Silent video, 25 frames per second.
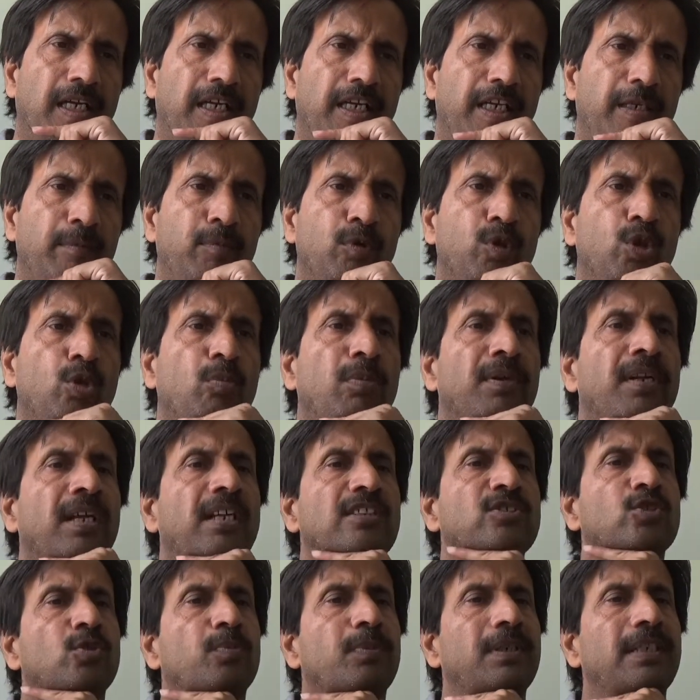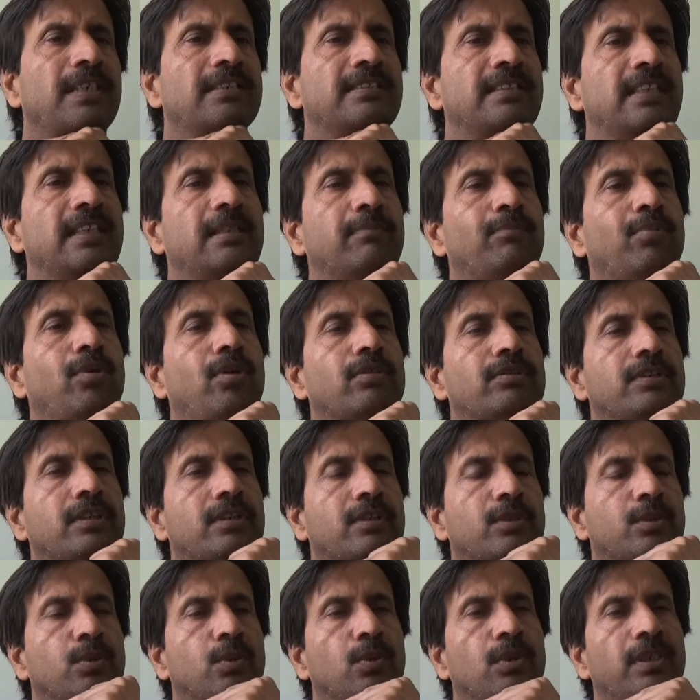Hemoglobin also plays an
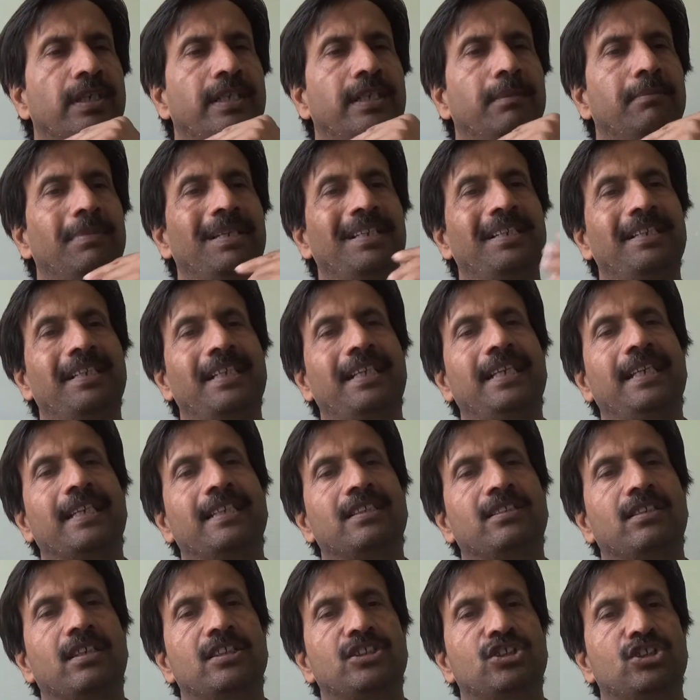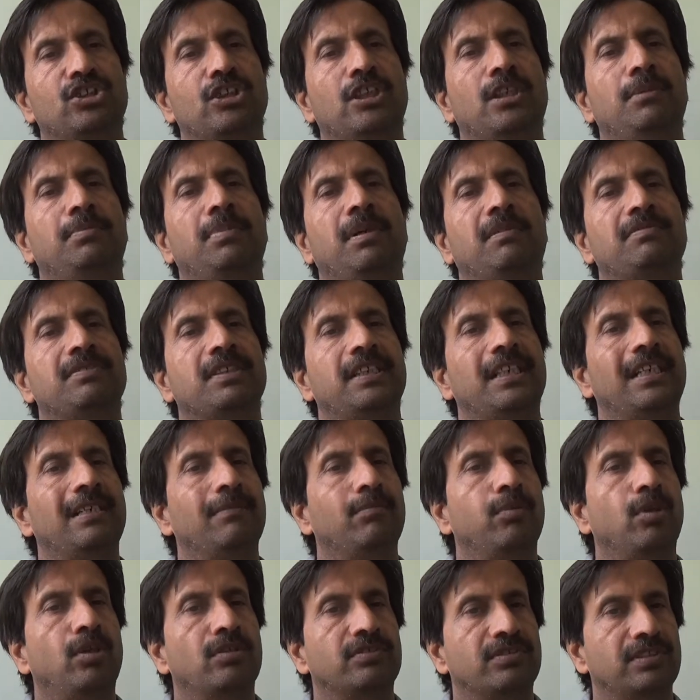important role in maintaining the shape of the
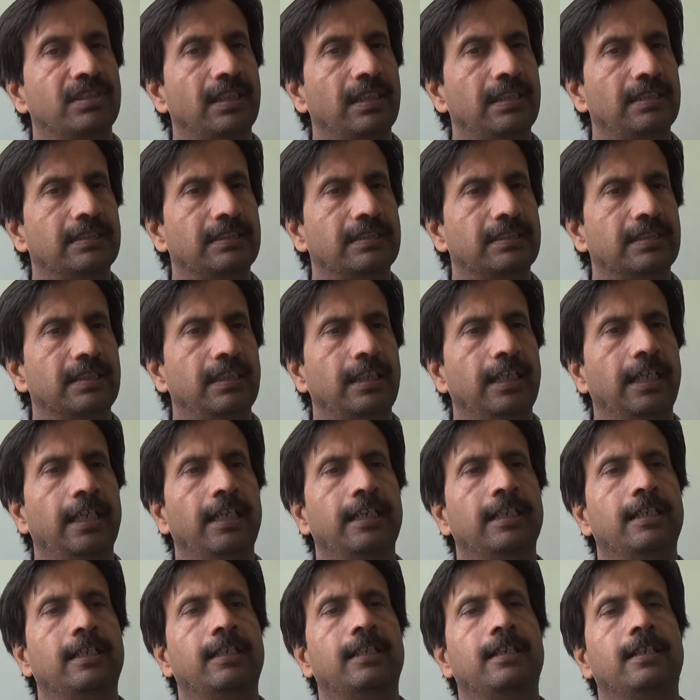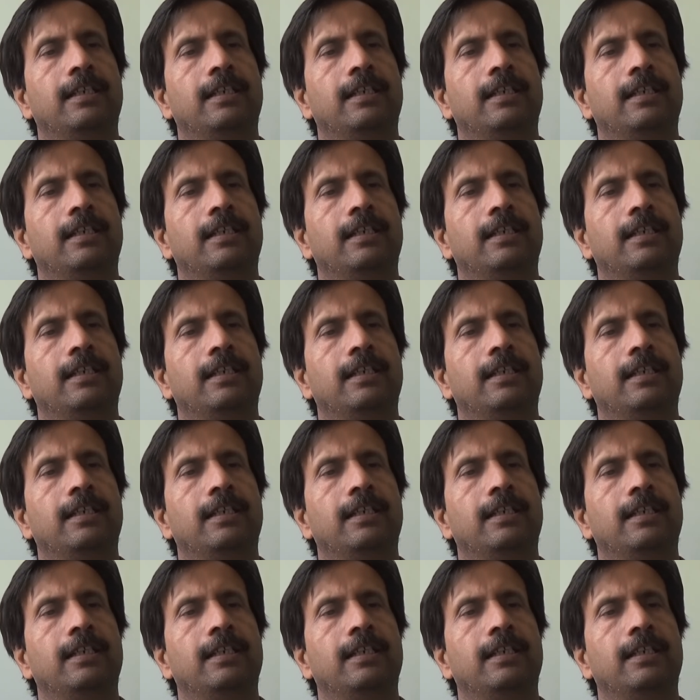red blood cells and